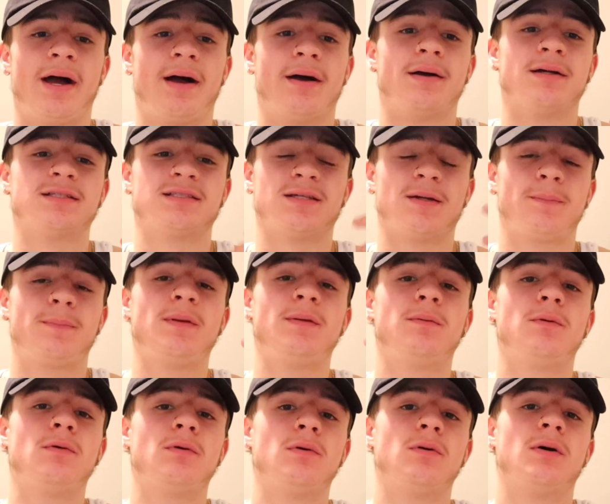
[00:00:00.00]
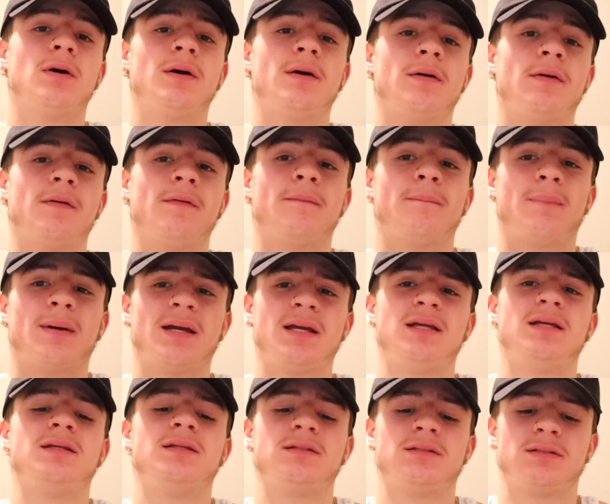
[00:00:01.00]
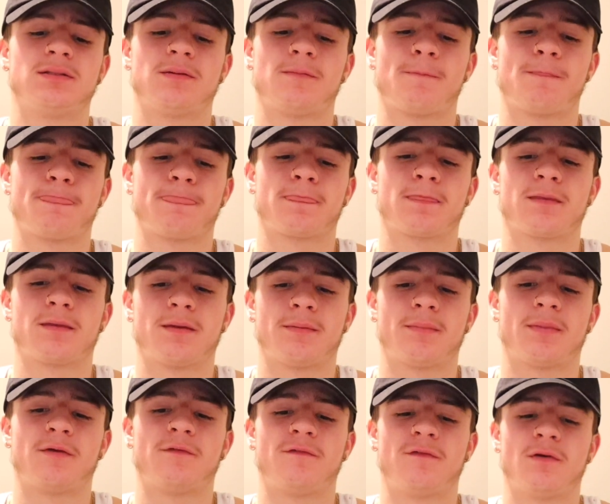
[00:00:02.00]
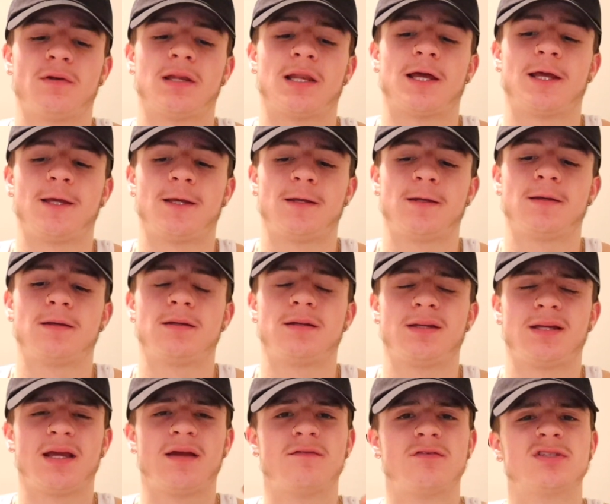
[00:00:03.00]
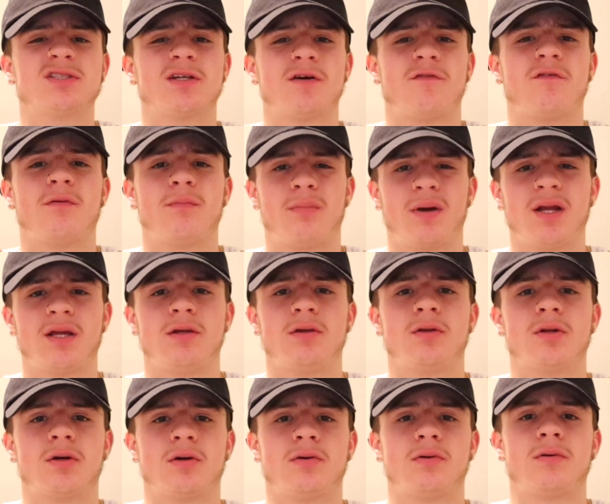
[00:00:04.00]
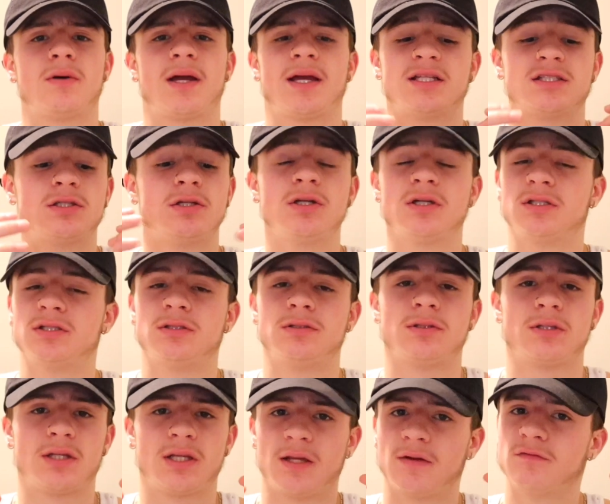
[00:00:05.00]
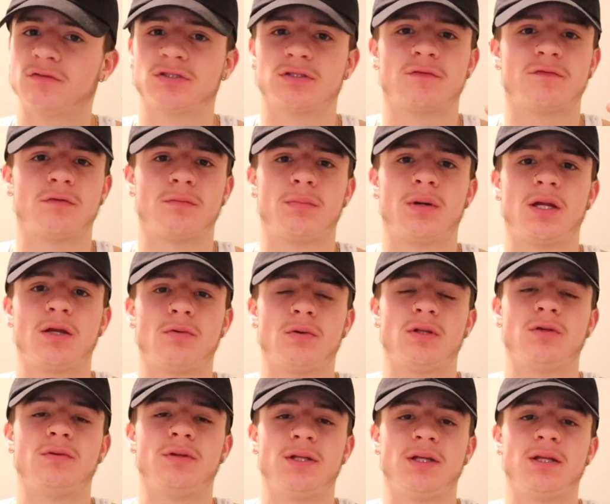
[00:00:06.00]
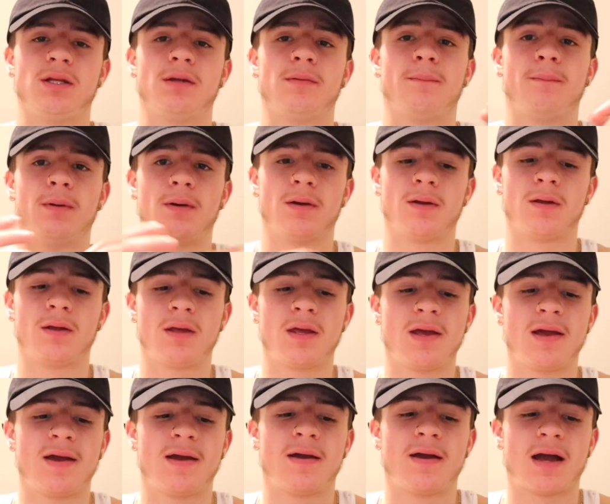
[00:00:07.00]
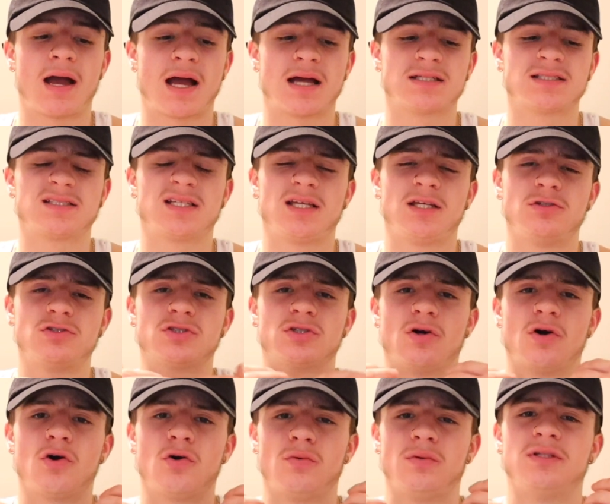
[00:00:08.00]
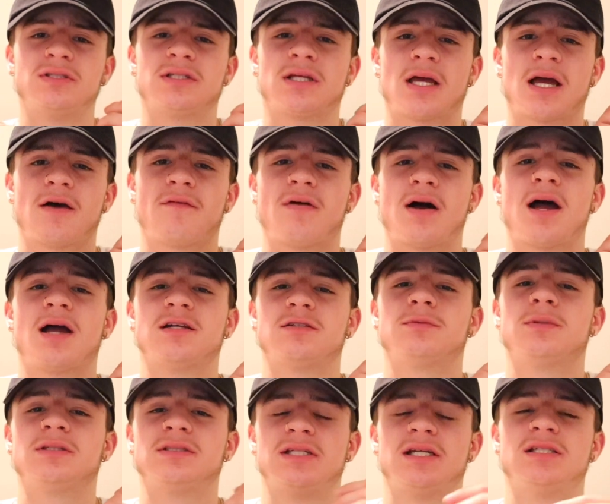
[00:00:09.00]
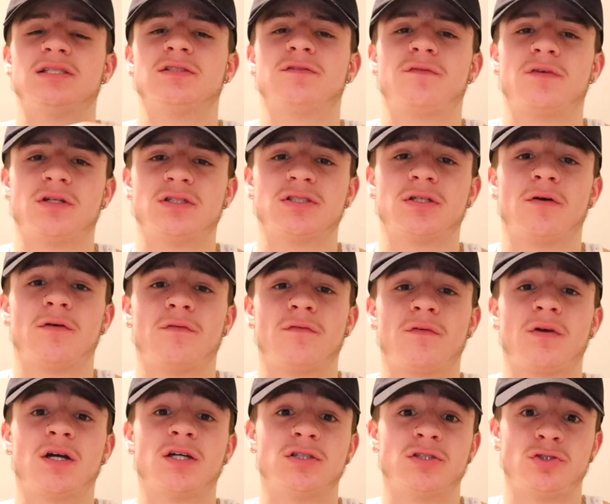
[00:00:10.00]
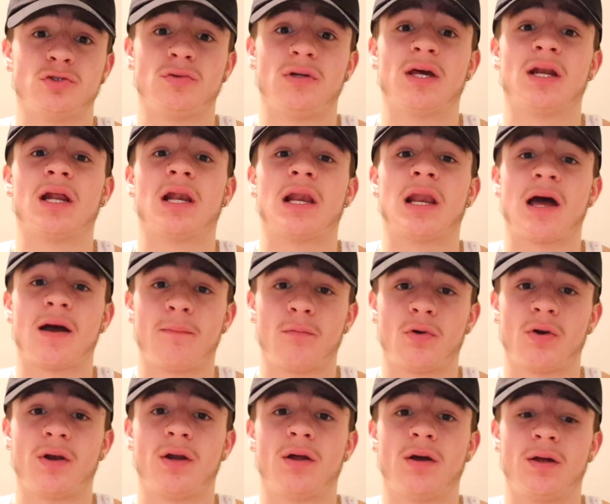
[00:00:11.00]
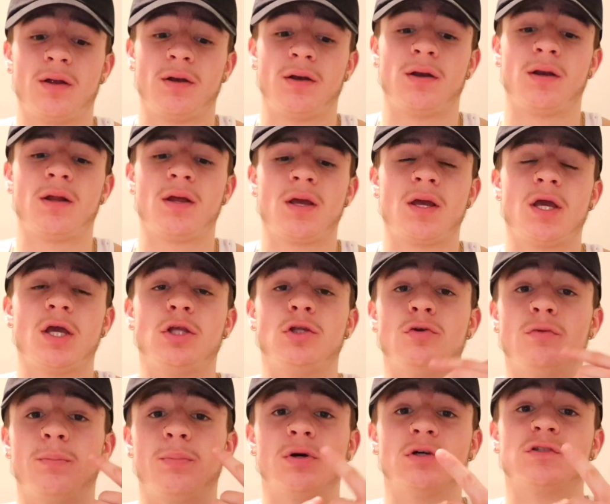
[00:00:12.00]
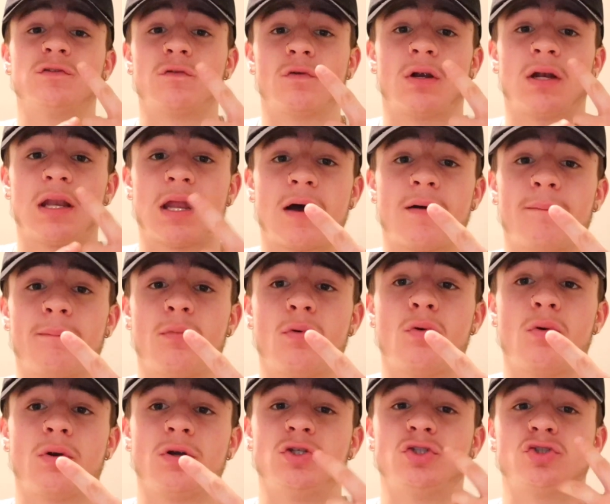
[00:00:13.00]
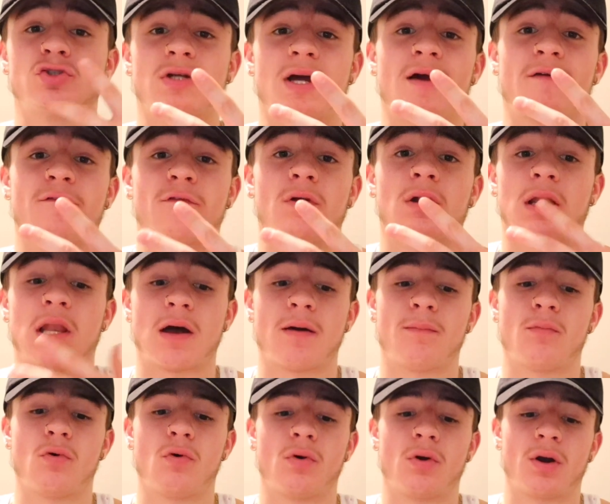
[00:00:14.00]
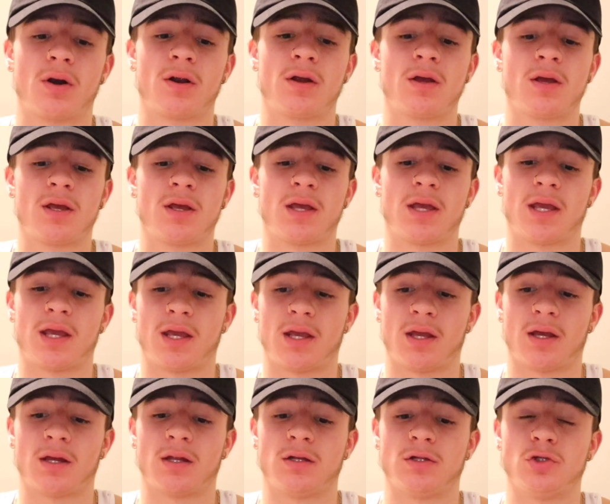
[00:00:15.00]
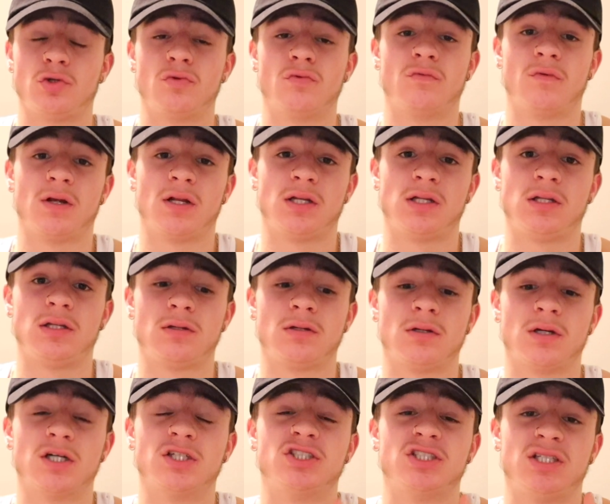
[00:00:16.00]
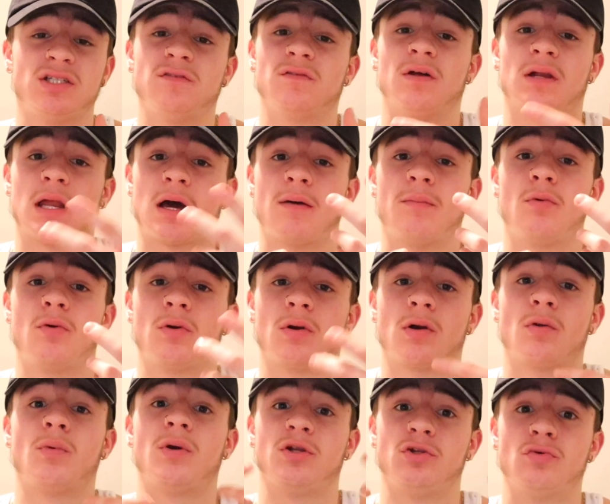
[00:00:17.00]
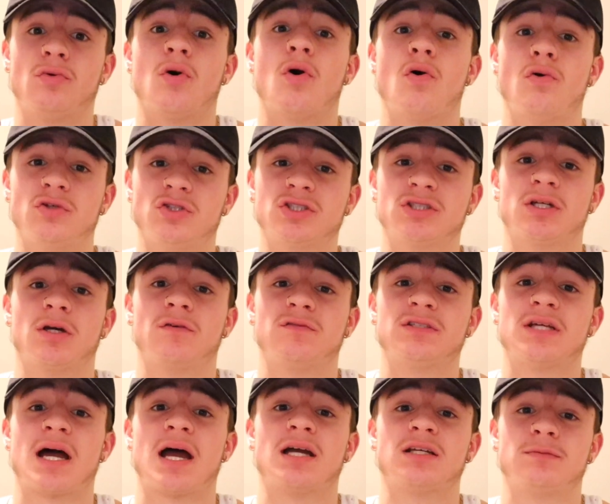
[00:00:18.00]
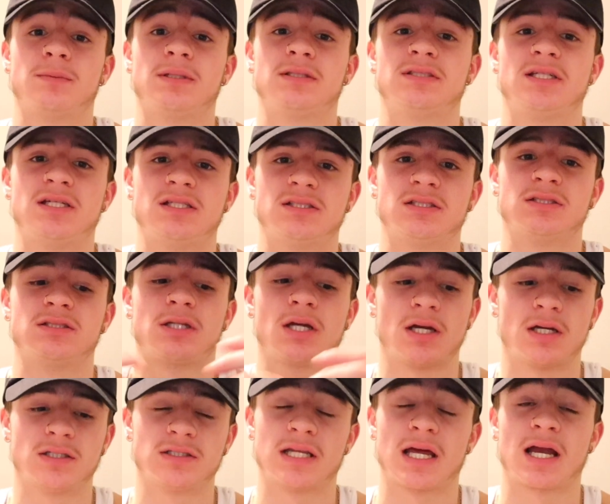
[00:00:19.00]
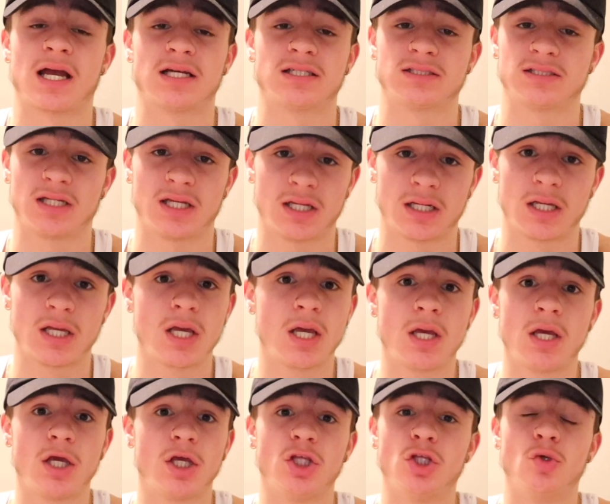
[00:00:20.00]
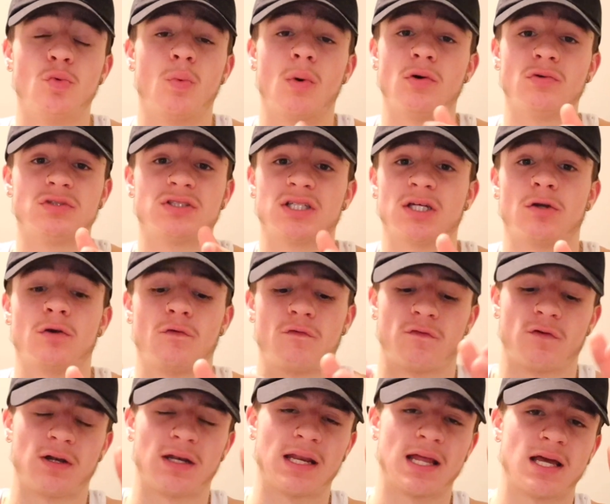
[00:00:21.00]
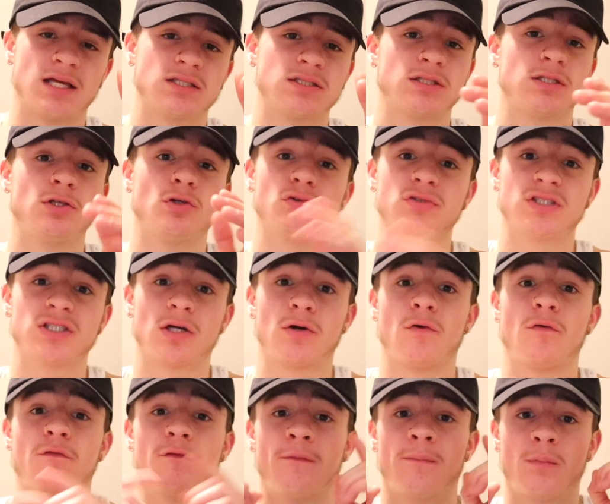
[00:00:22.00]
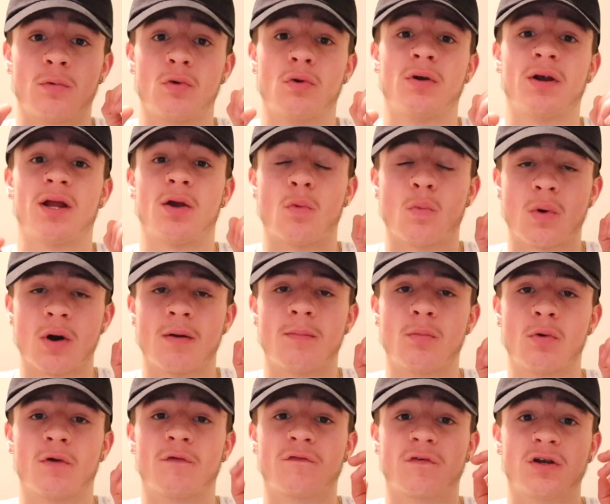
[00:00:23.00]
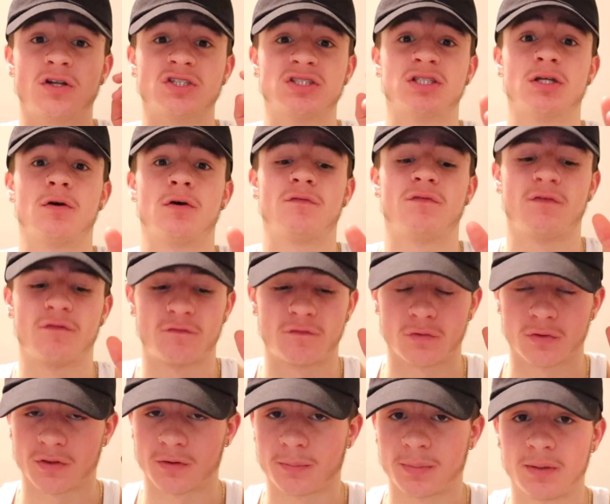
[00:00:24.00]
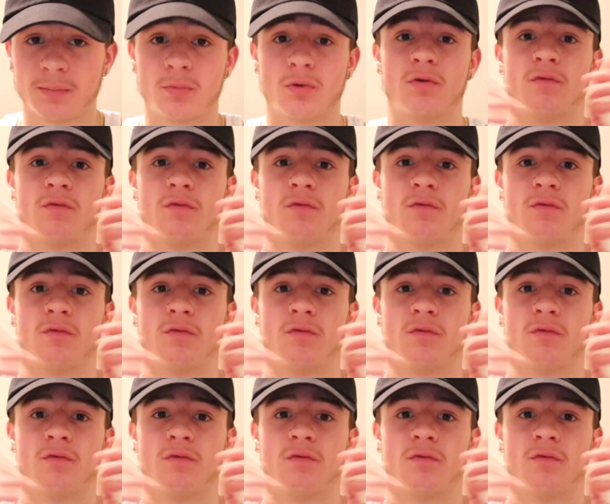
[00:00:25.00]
Some people might feel like give yourself a break, you know. It's good. Give yourself a break when you need it, but I say you should always have high expectations for yourself, because you get a lot more done, you push for a lot more, you strive for a lot more, and you really achieve a lot more when you hold yourself to high expectations. Because like I said, you won't settle for less, you'll settle for more and want more for yourself and for the people